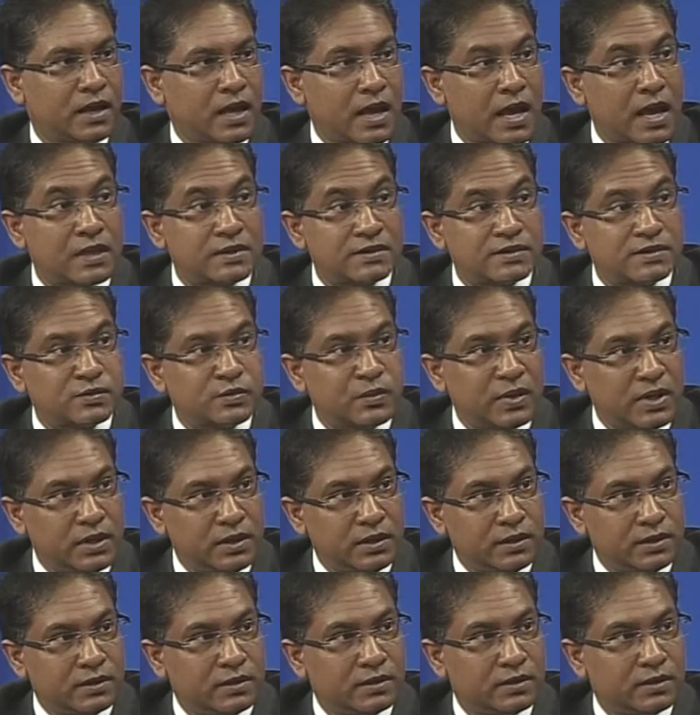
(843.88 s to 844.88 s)
been
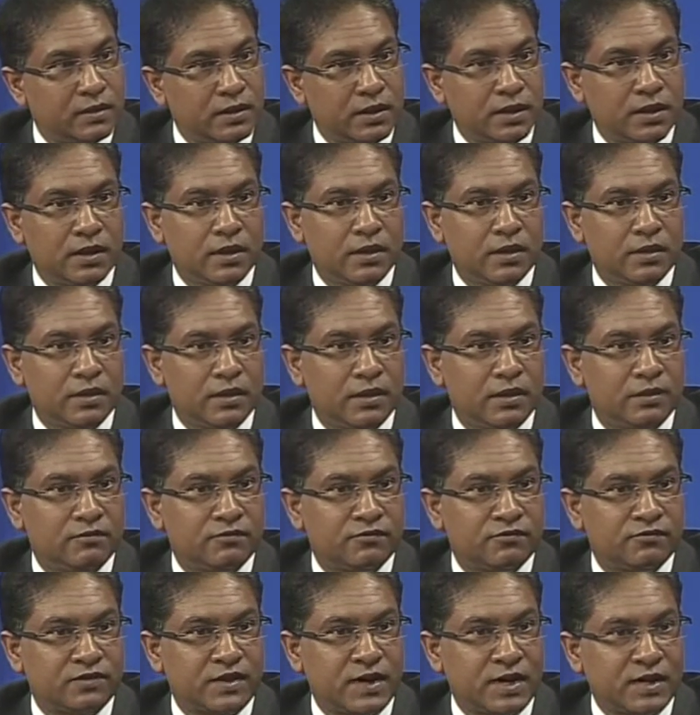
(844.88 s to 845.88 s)
the
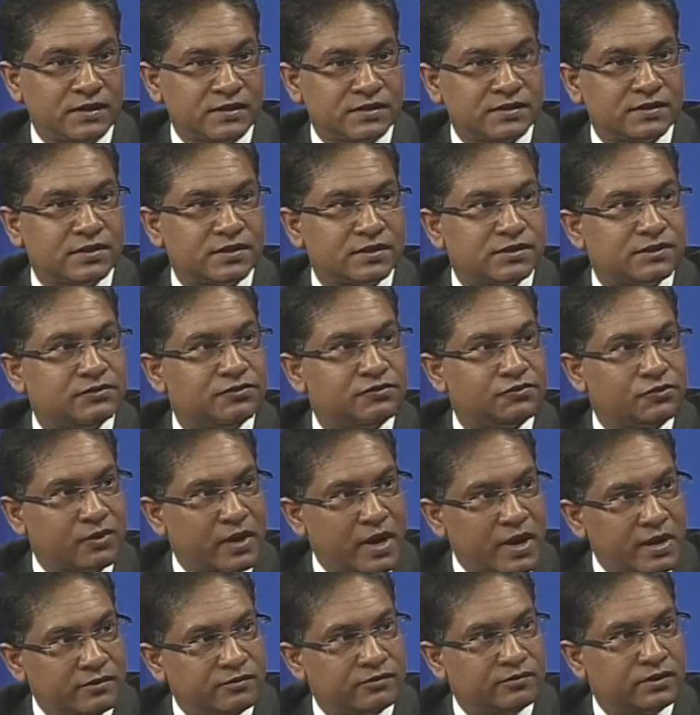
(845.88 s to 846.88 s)
fastest
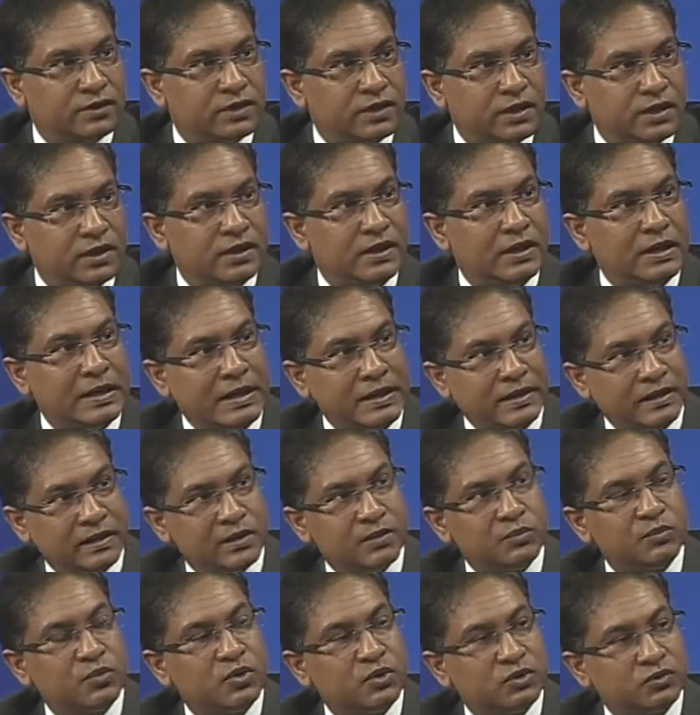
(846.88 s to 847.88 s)
driver in the lending
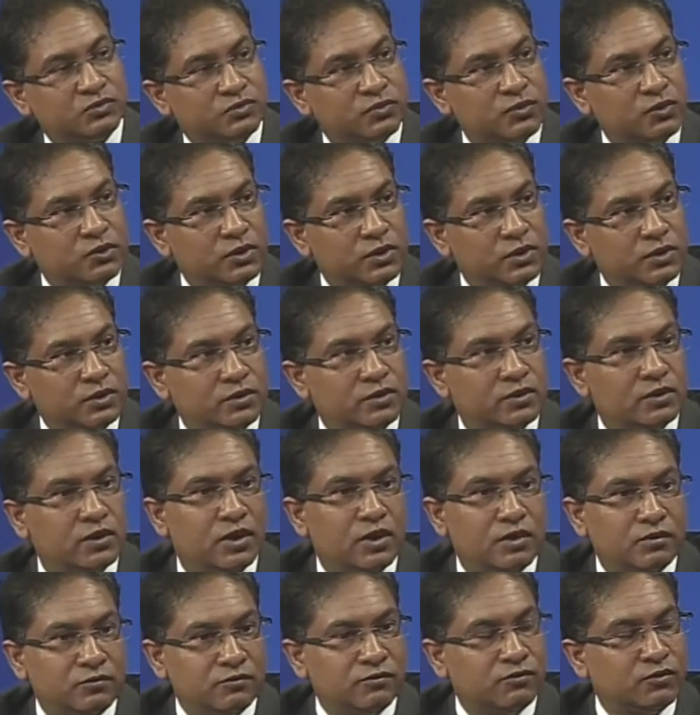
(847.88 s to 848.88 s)
portfolio
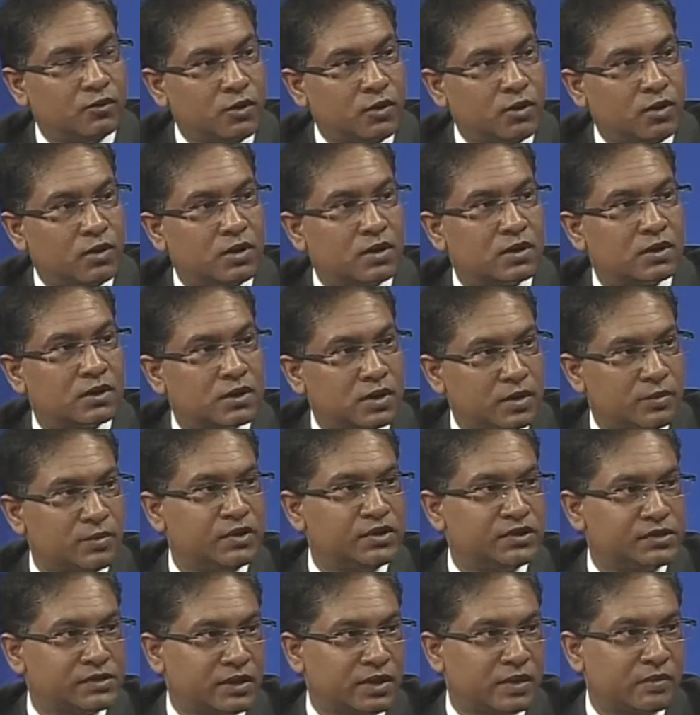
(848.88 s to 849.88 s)
for commercial
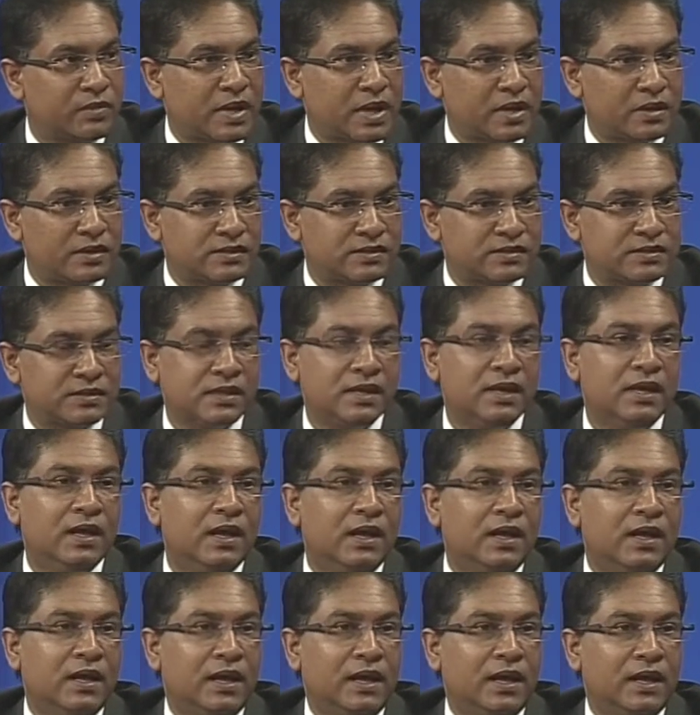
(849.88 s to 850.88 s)
banks.
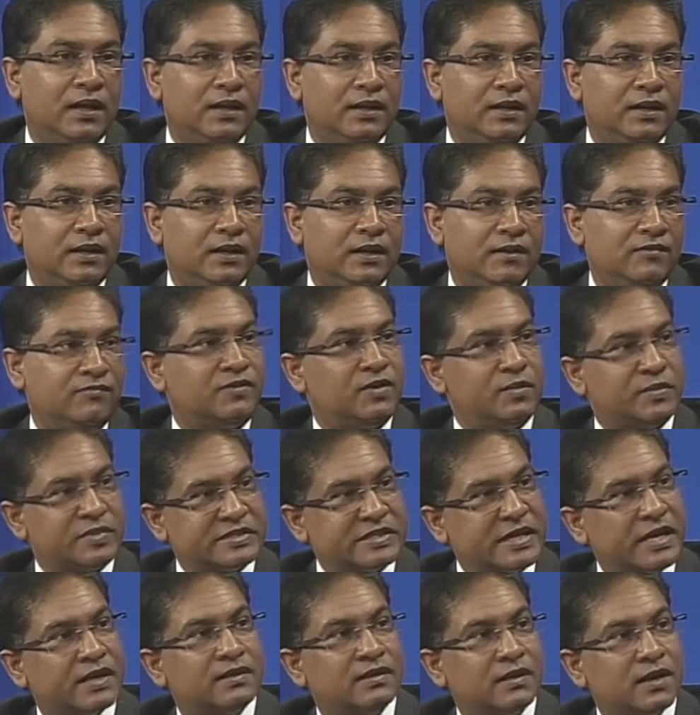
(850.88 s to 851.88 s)
And the flip side to
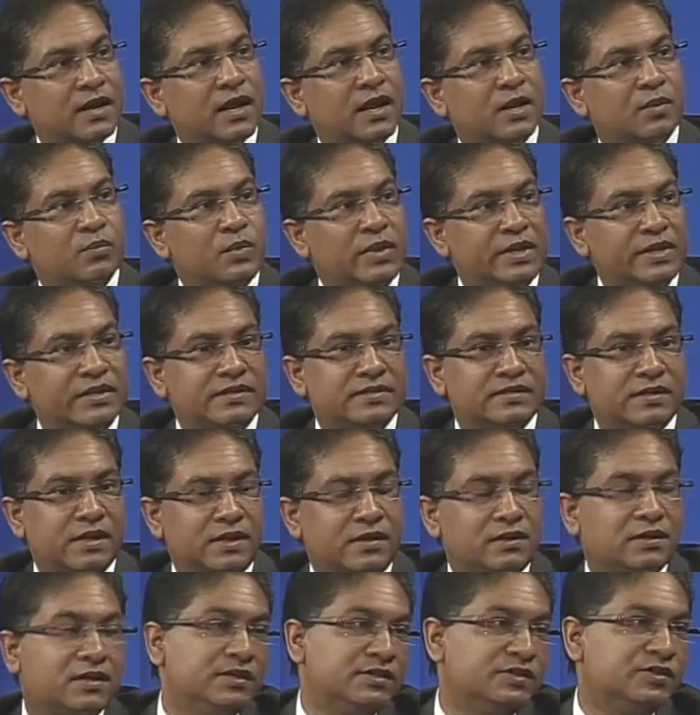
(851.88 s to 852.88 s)
that means that
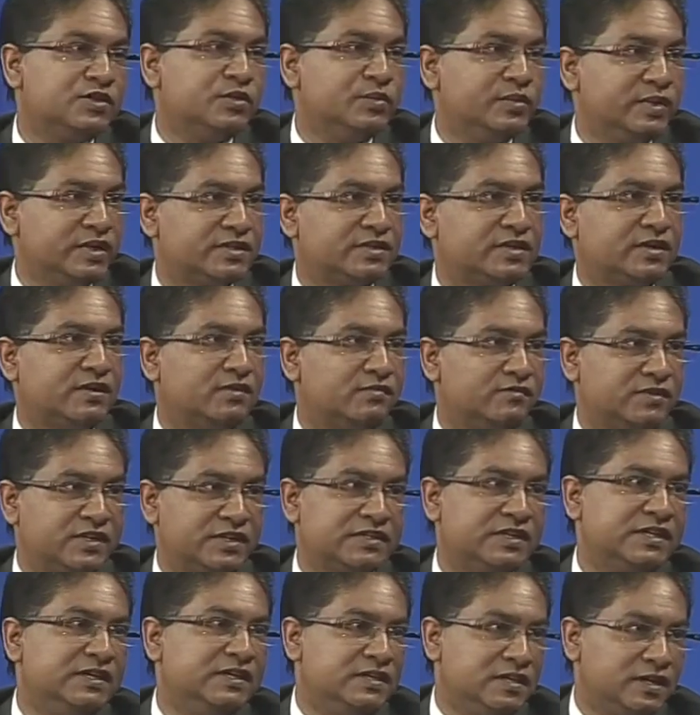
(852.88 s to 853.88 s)
consumers are obviously
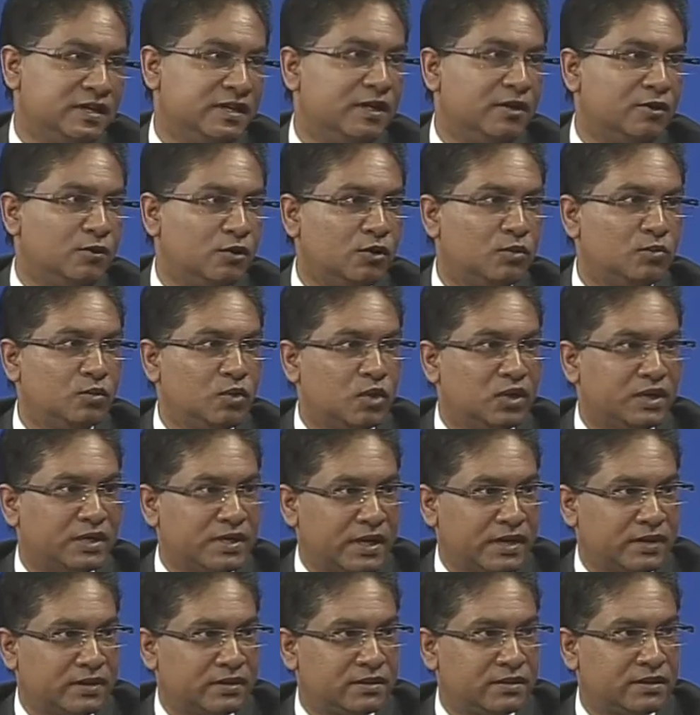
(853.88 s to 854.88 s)
taking on more debt.
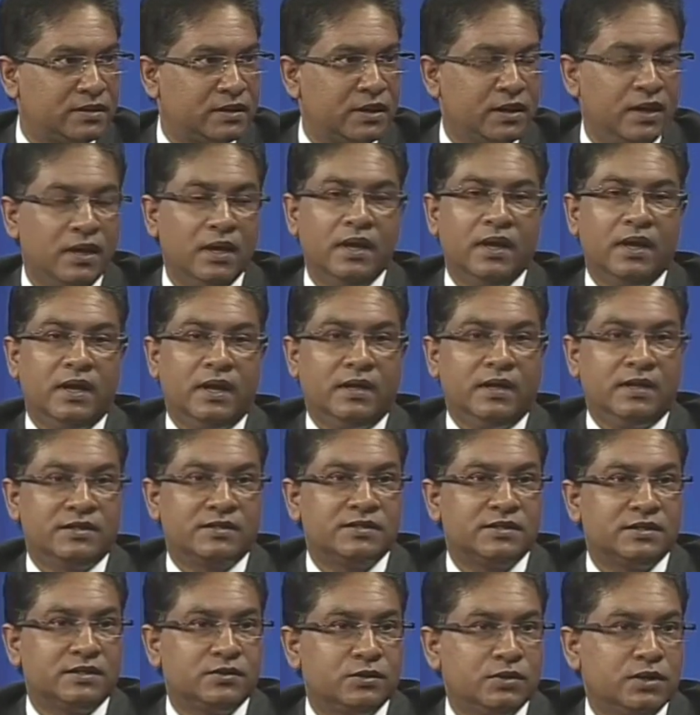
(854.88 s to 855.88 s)
In a
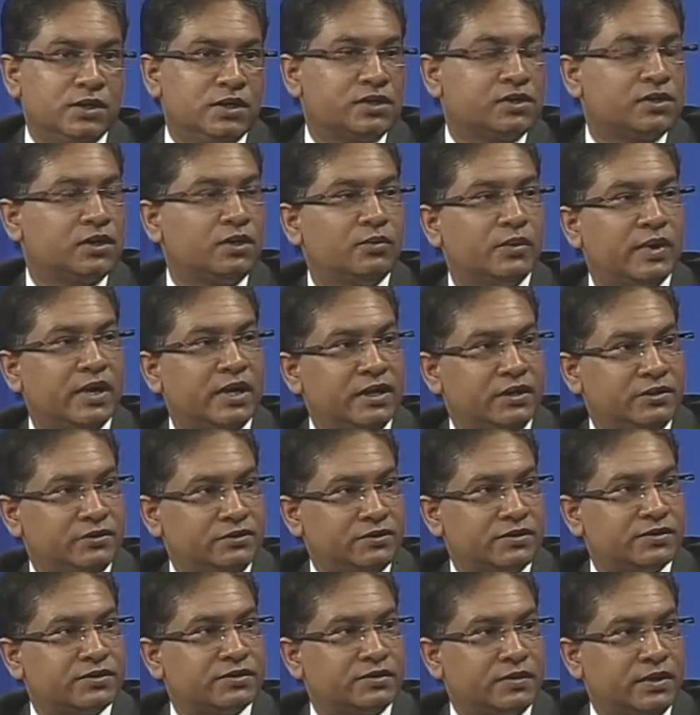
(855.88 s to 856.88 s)
situation where interest
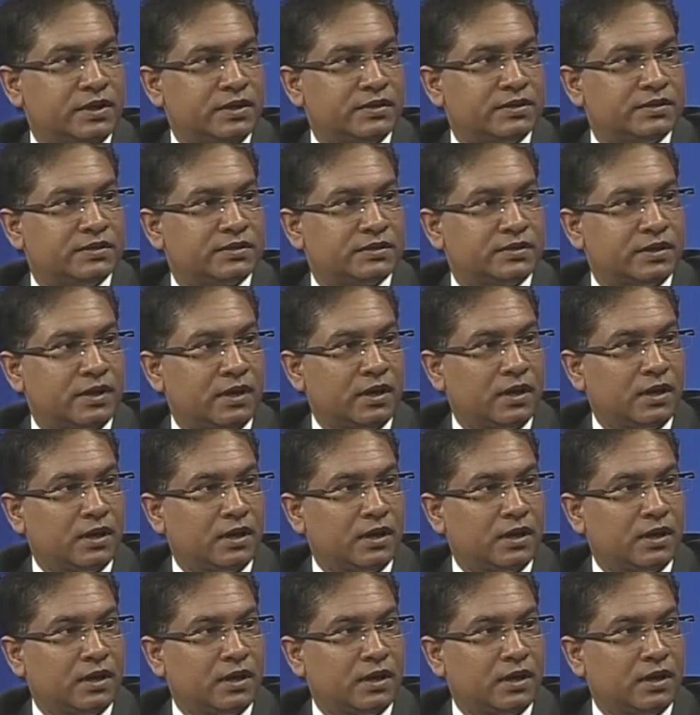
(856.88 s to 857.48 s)
rates are